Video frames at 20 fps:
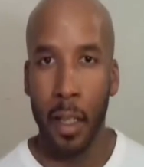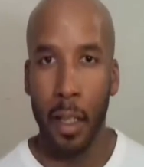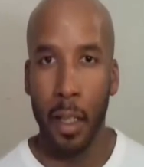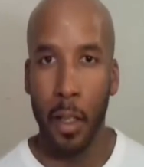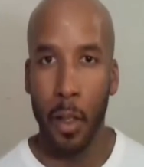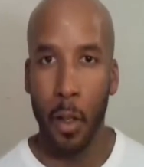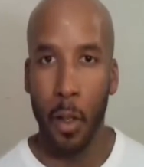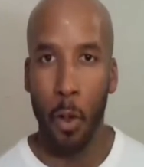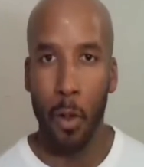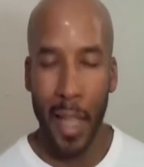
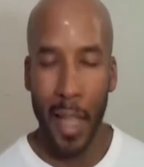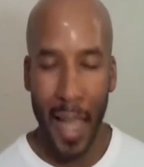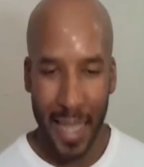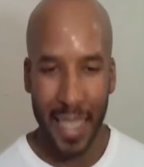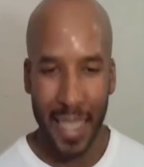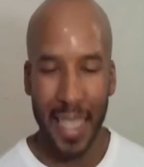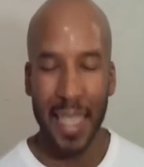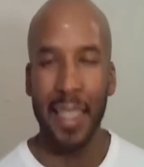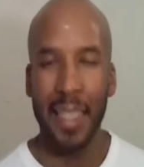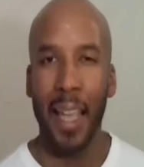You know,
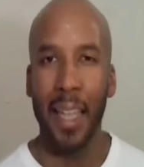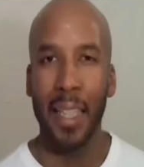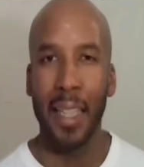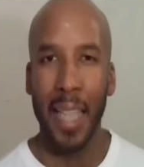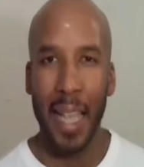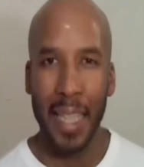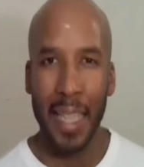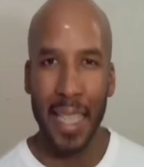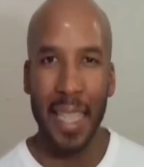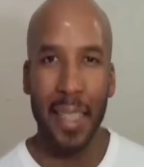that's Set,
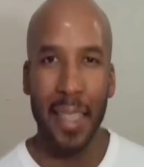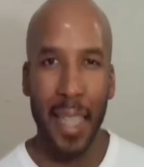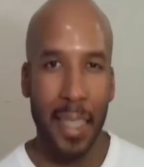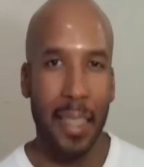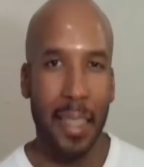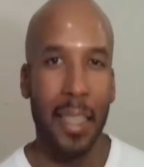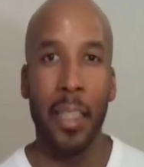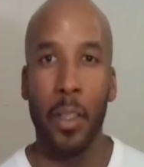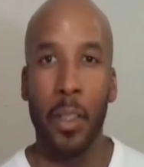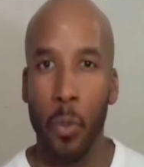that's
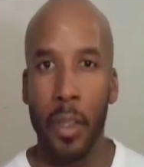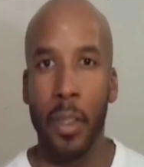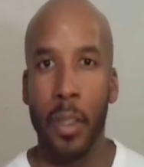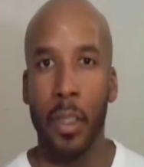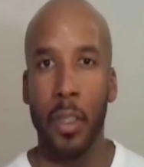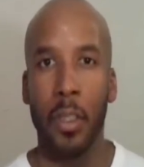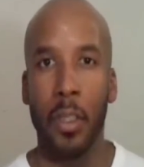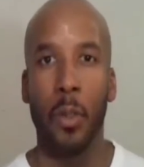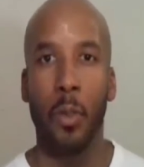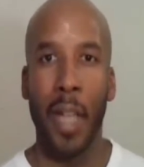Satan
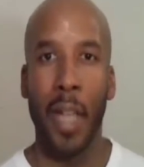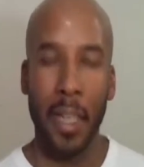within you.